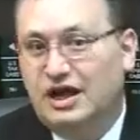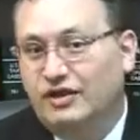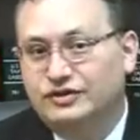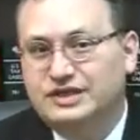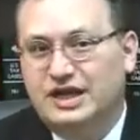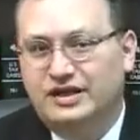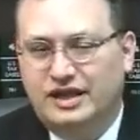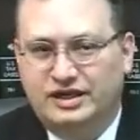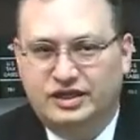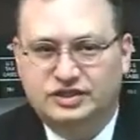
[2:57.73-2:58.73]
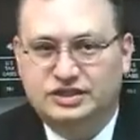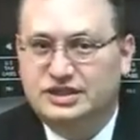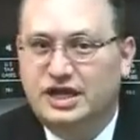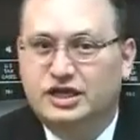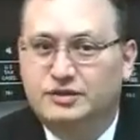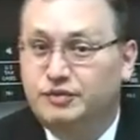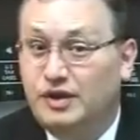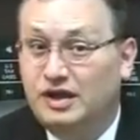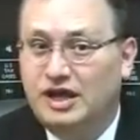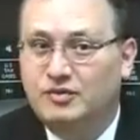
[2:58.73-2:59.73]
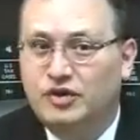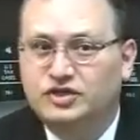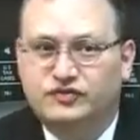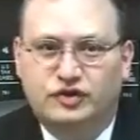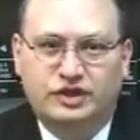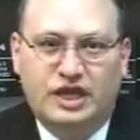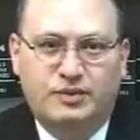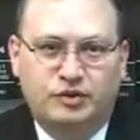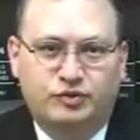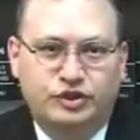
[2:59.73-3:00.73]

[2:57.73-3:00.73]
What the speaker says: other side of that is it's not going to allow much for capital